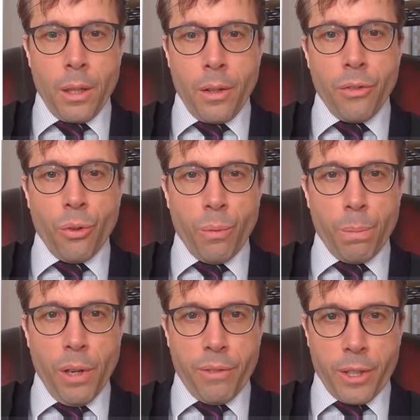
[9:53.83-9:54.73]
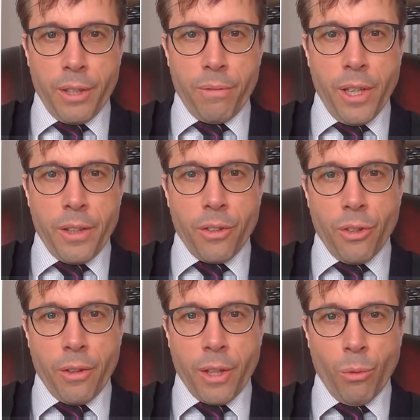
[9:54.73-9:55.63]
This is all perfectly fine. There's
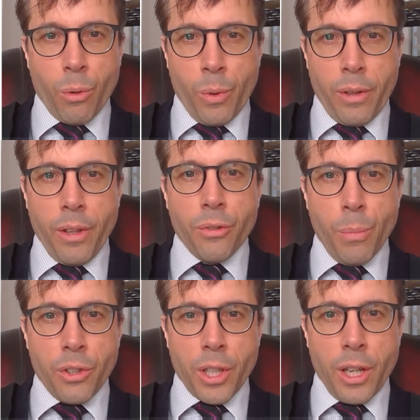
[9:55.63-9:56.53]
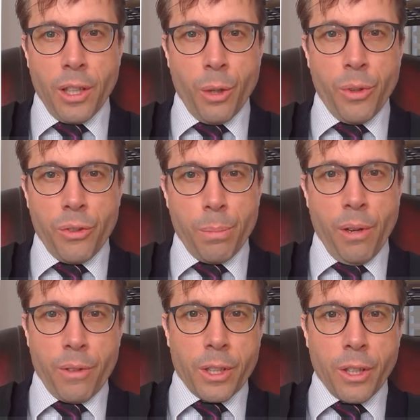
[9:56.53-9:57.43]
nothing wrong with this. Monte Carlo is a
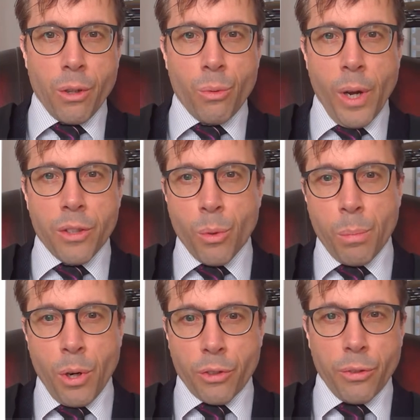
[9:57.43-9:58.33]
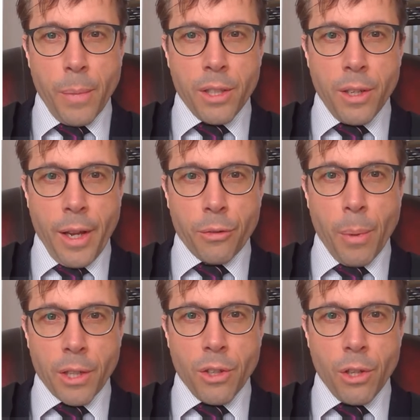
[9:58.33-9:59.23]
perfectly good way to approximate an
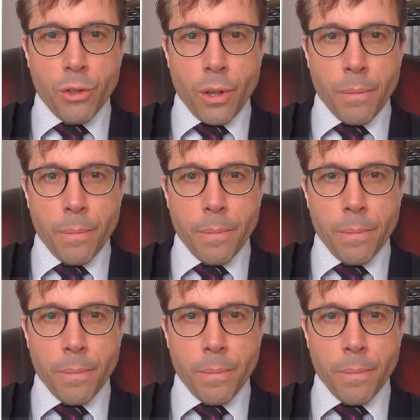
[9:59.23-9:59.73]
expectation.